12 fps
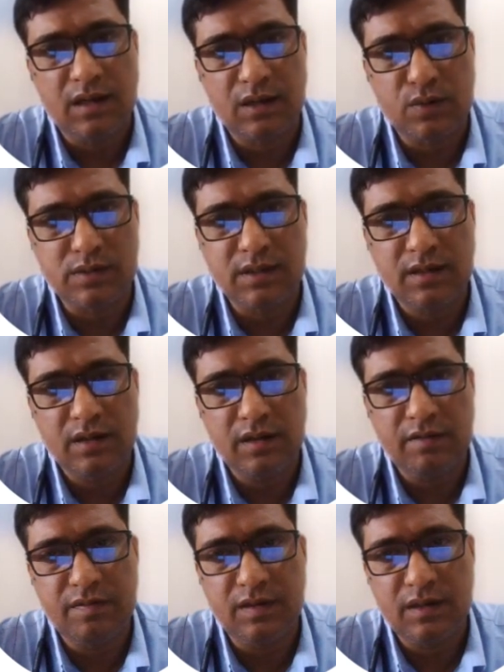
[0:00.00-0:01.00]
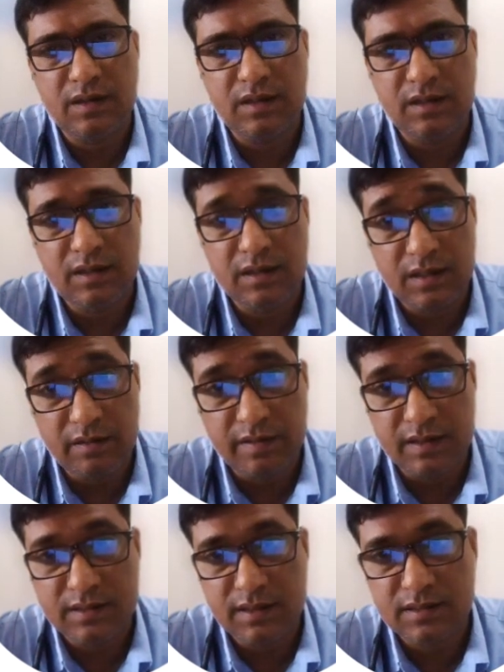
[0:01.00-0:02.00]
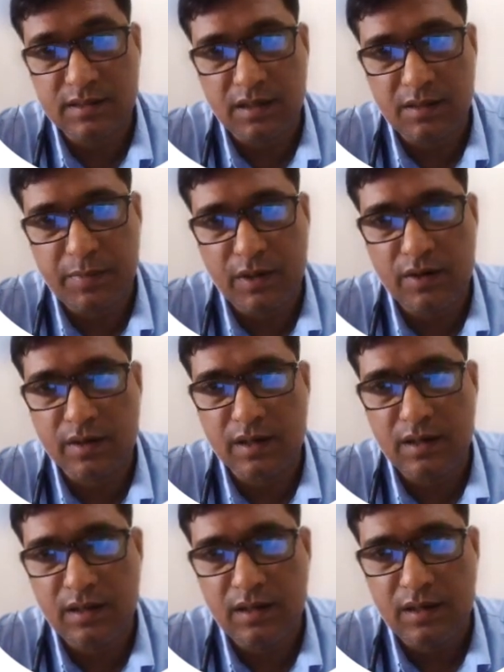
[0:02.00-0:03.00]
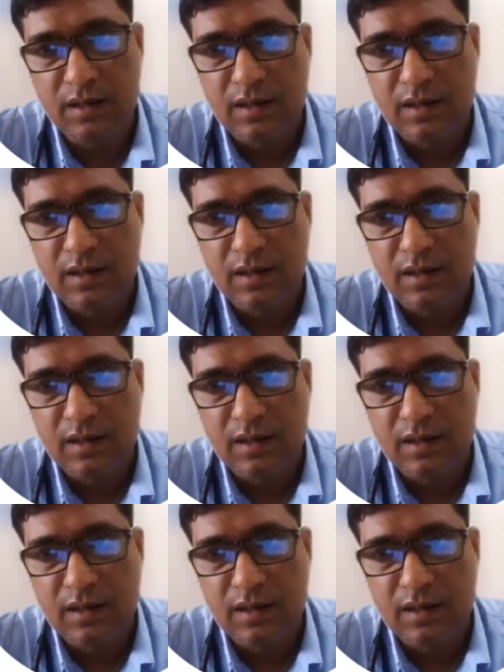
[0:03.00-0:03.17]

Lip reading: quantity if the it reverses periodically